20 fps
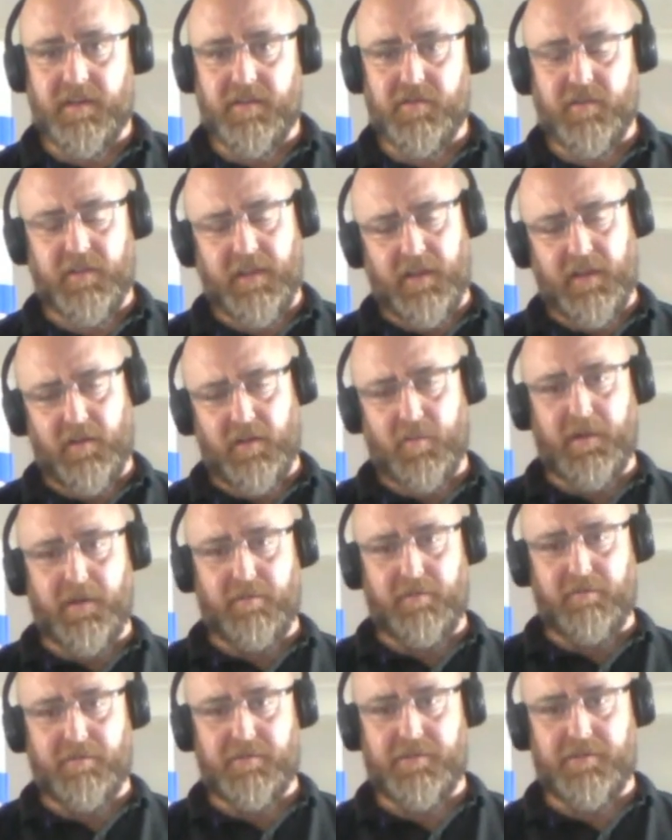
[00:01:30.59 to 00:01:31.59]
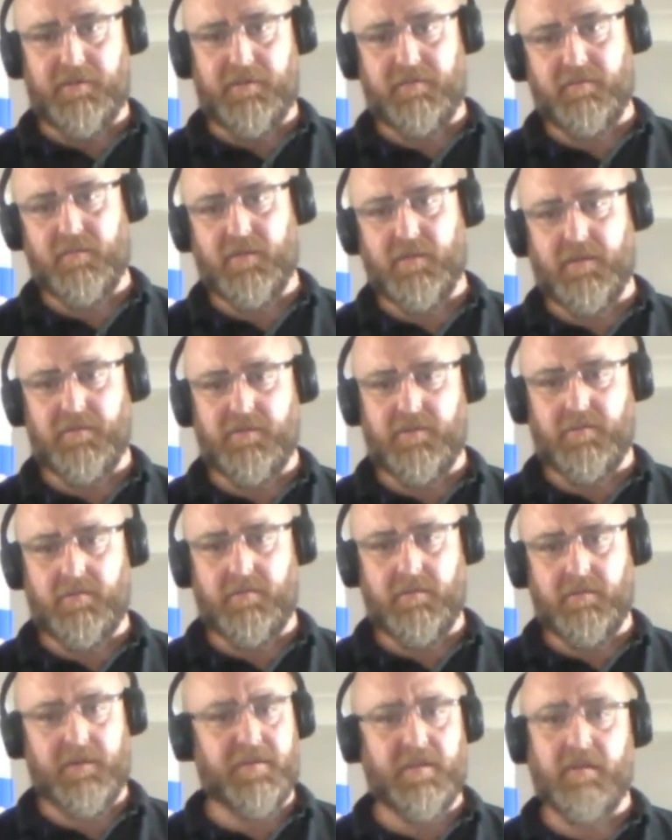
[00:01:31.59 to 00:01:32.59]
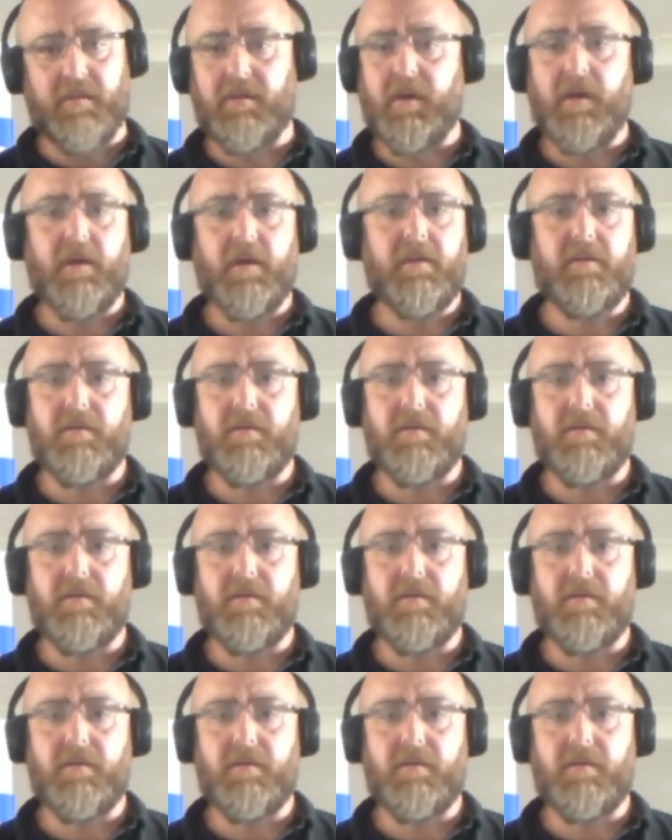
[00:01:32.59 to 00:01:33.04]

session that will appear on Student World shortly, so